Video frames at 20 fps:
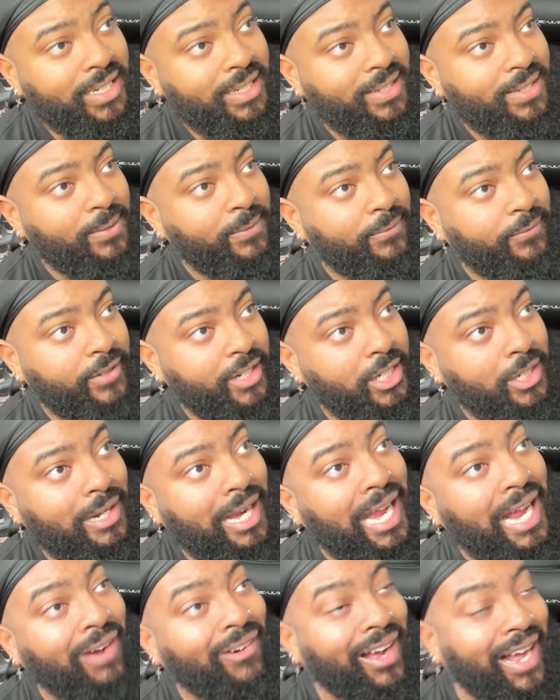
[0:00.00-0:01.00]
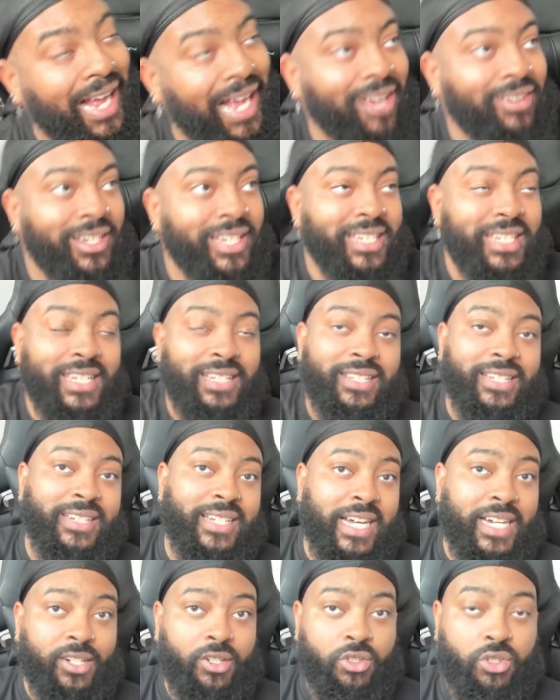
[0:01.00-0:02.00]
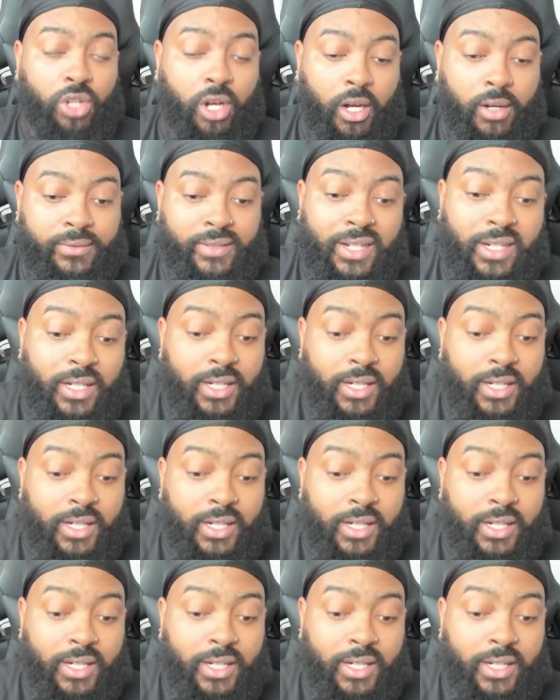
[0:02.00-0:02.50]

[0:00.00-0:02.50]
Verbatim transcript: to figure out how to get the titles off.